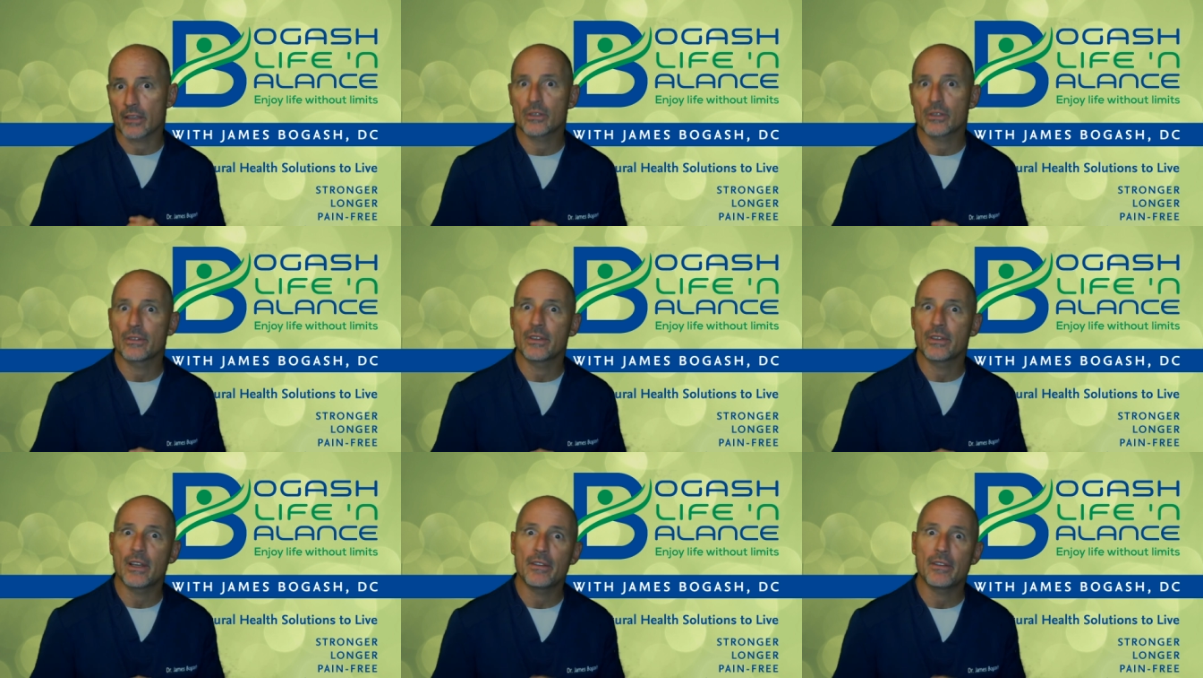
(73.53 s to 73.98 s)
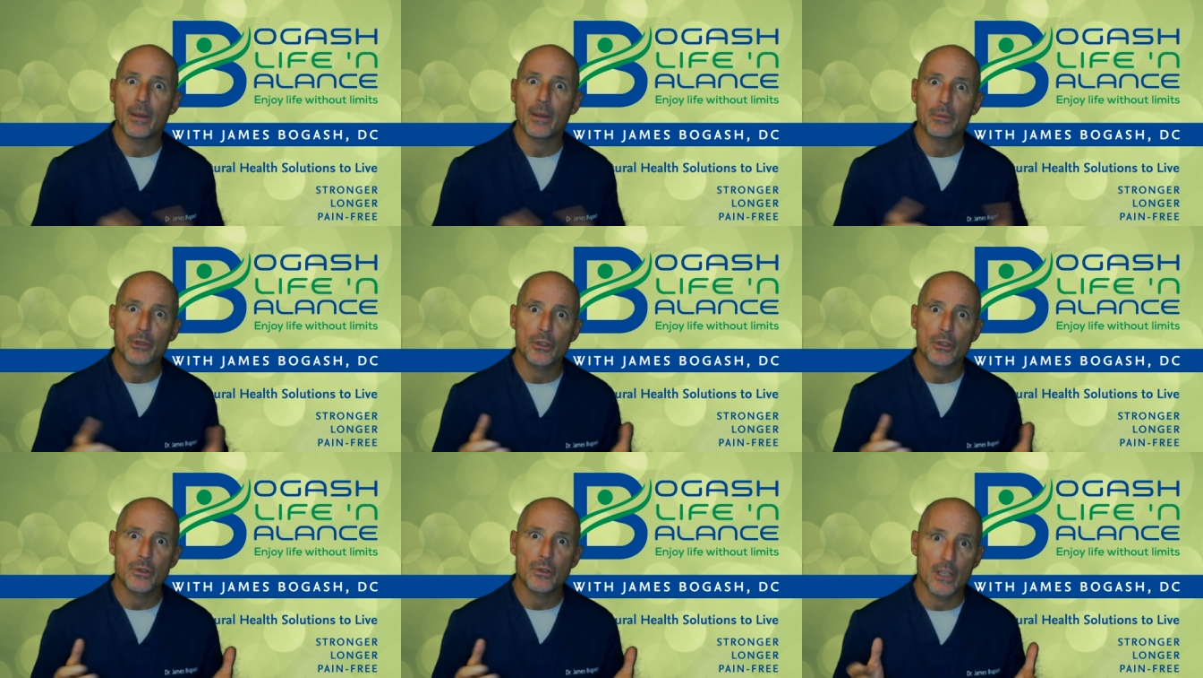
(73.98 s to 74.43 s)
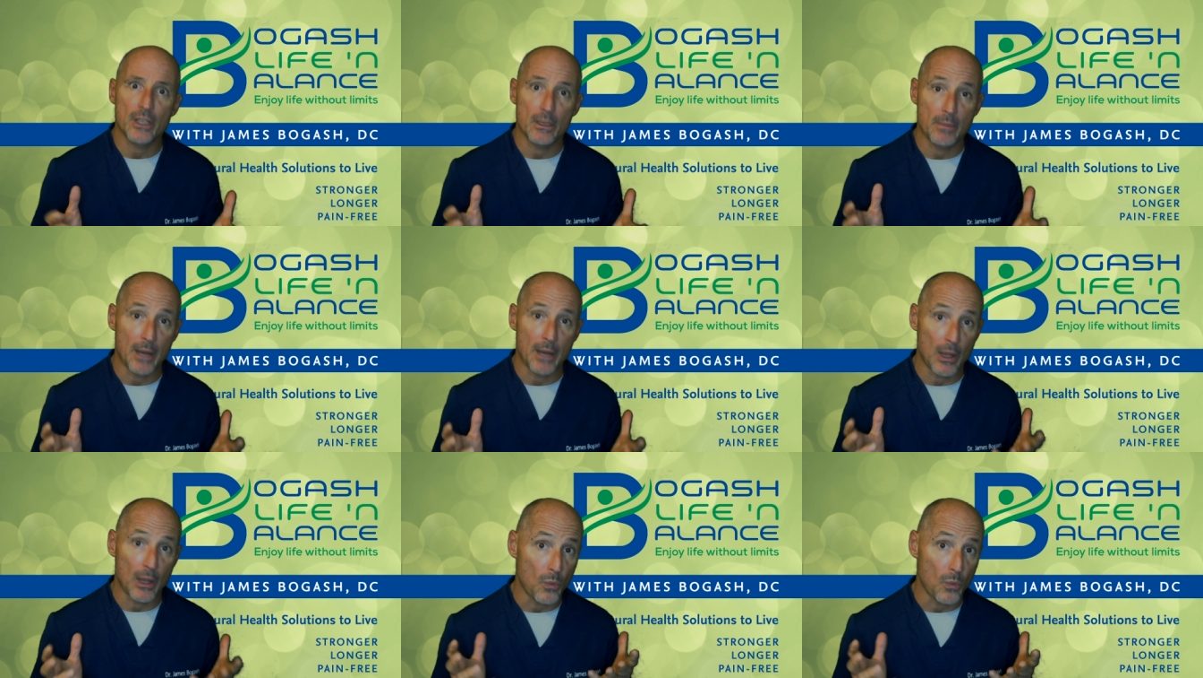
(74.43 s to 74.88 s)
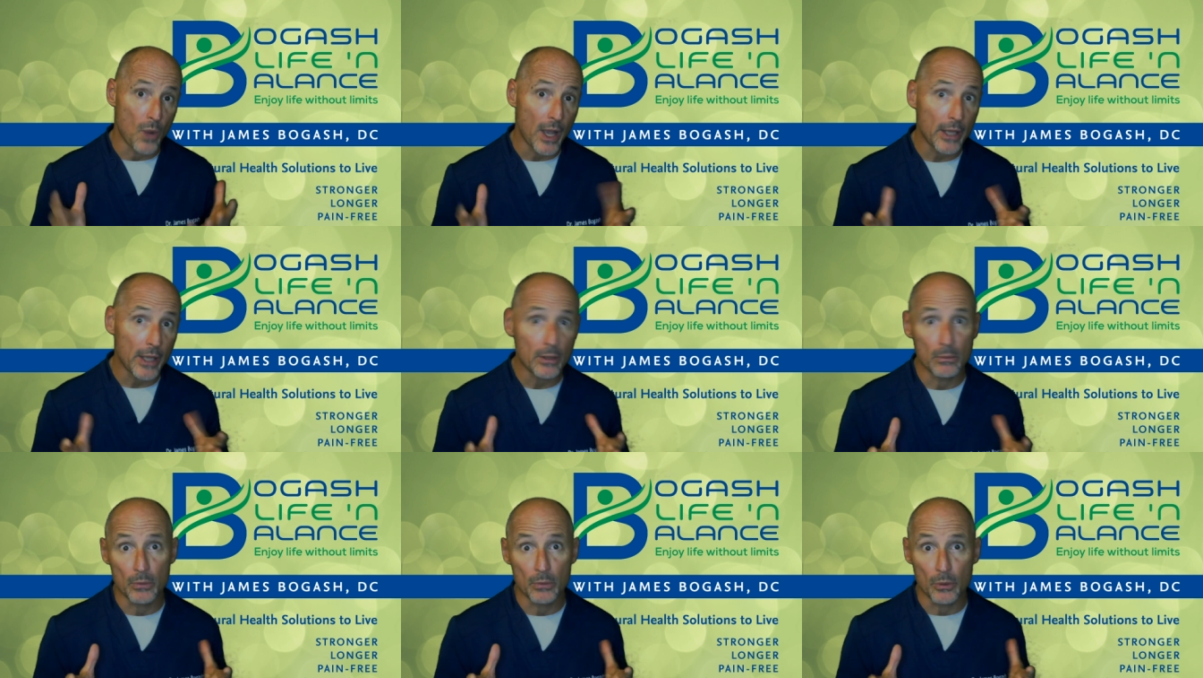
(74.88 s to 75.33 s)
So if you have opportunity to buy
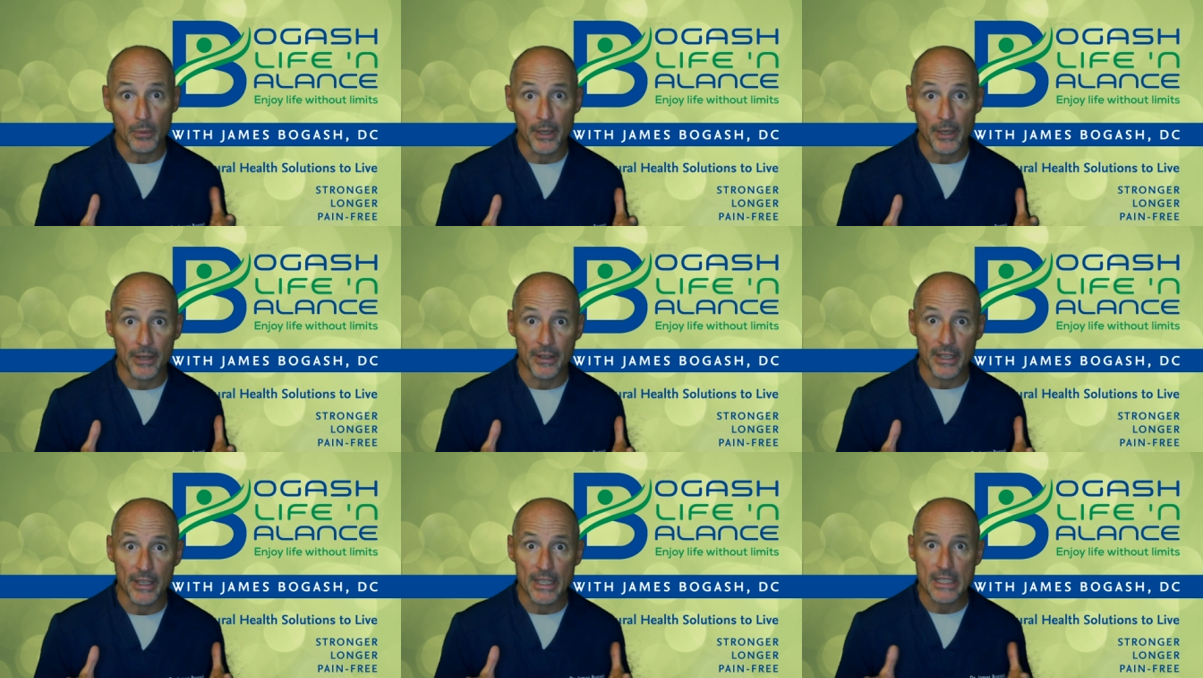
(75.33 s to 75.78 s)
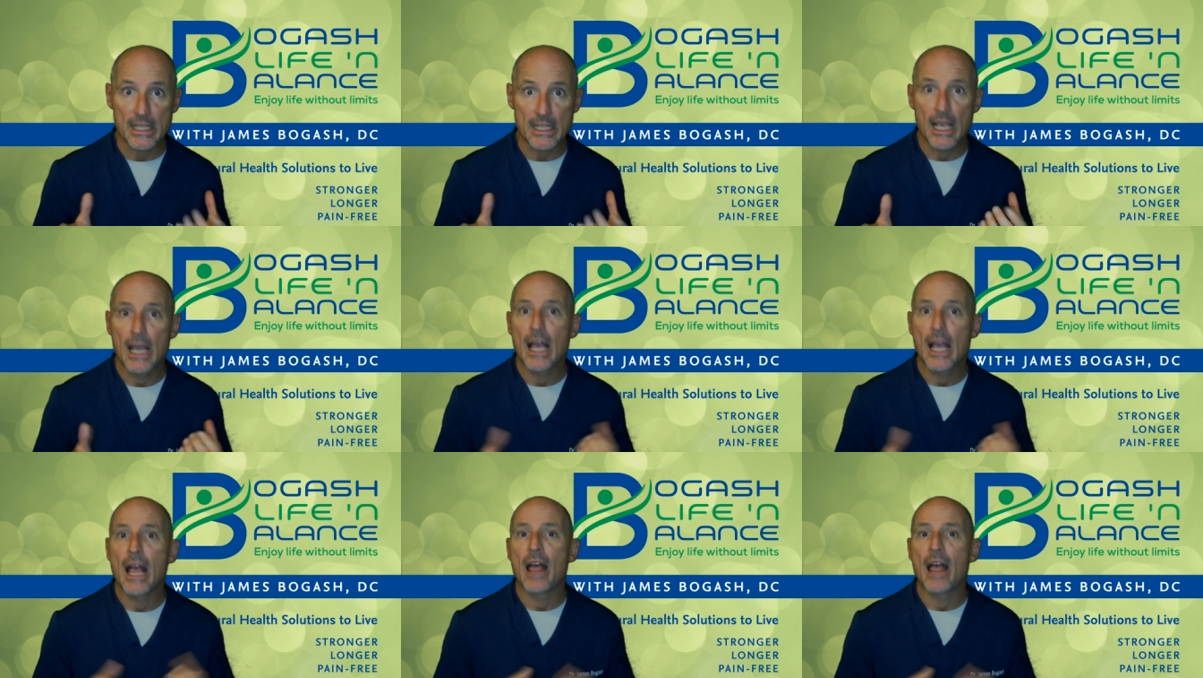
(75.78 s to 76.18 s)
wild blueberries,